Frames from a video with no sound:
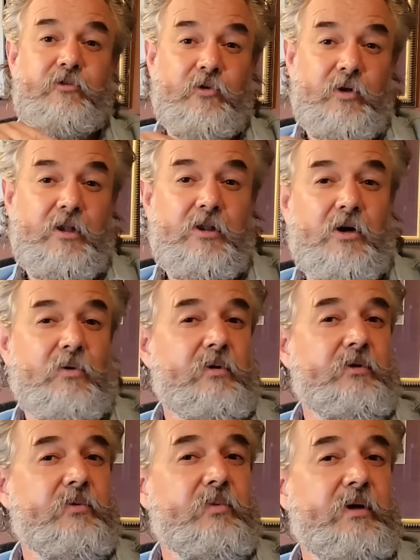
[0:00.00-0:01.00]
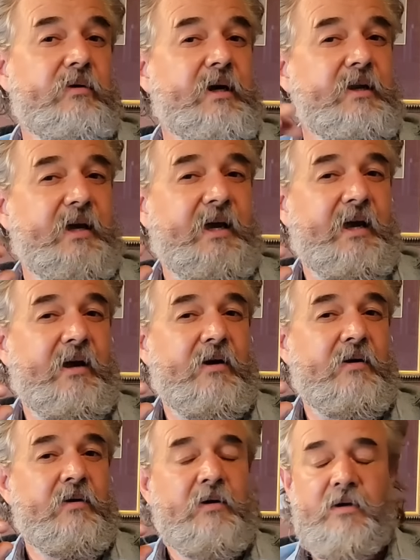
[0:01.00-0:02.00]
so it lowered the rear end a
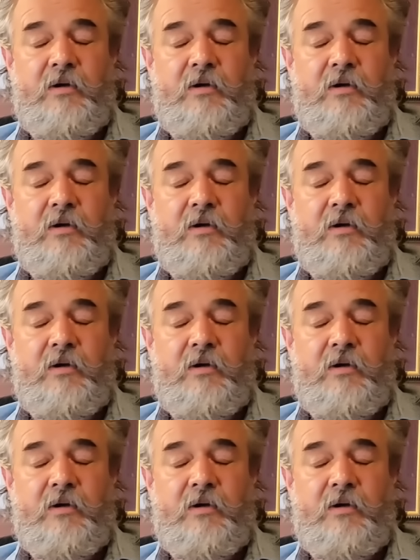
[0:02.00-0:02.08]
hair.